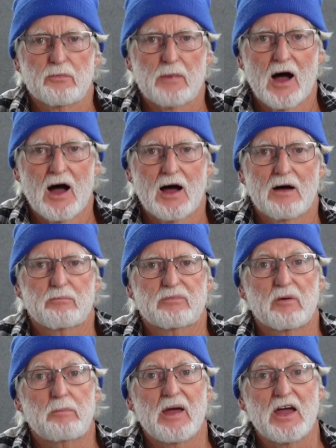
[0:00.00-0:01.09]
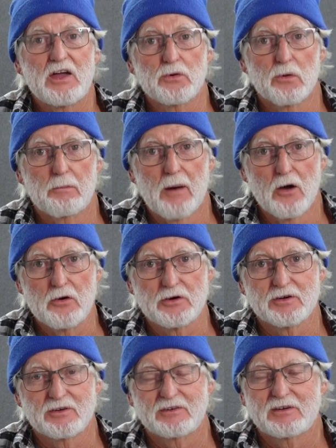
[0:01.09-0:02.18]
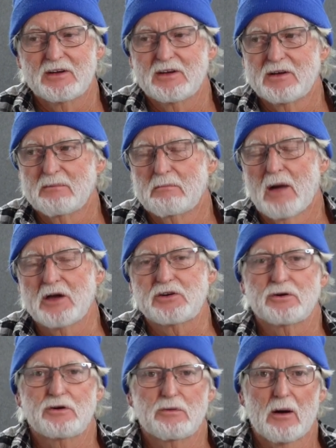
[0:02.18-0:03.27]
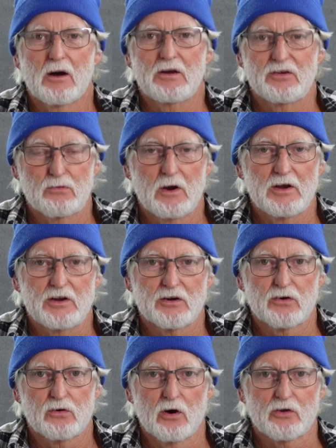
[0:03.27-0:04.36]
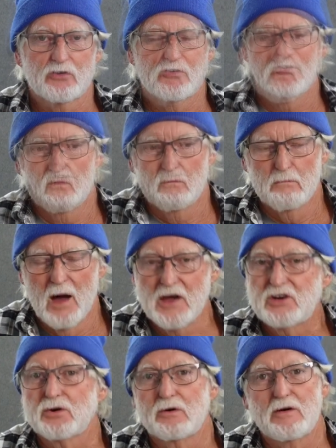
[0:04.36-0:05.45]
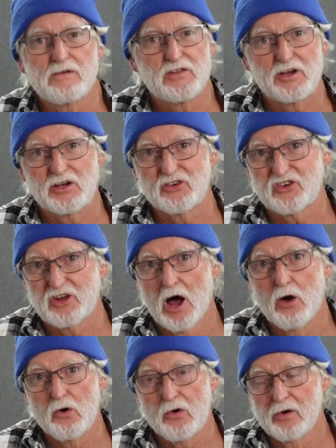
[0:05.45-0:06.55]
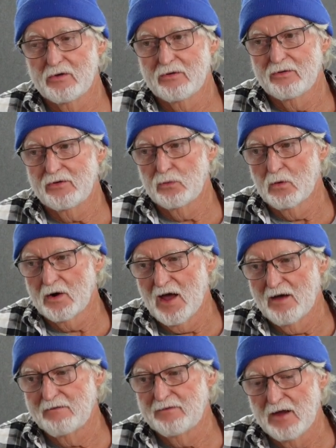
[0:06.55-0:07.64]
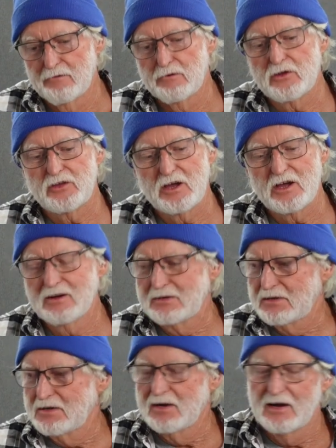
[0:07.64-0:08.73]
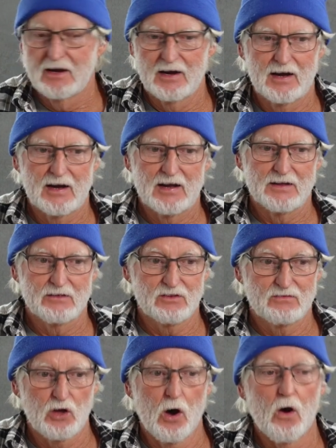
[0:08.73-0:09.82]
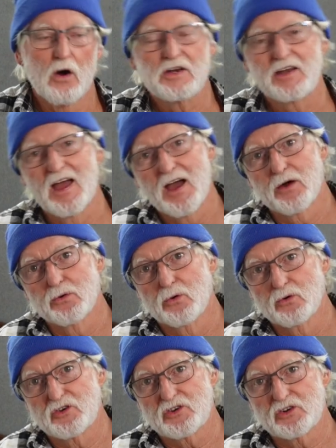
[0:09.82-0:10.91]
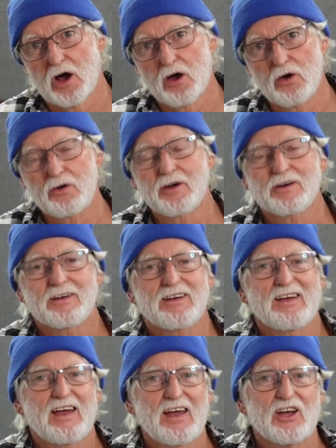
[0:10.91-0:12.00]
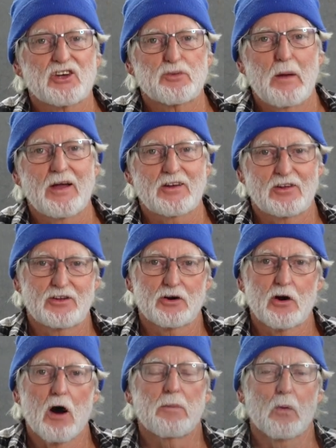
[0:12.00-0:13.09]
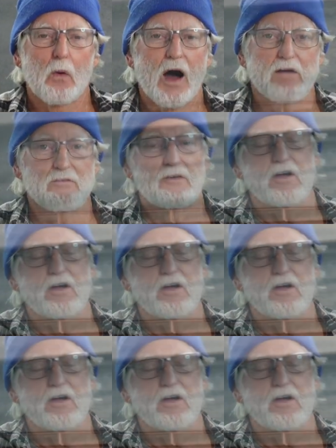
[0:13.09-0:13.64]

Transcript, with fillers: a bar, prepare your boat. Make sure your boat is ready to cross. Make sure everything is stowed. You want to have everything uh, tied down or stowed. Expect to cop a wave if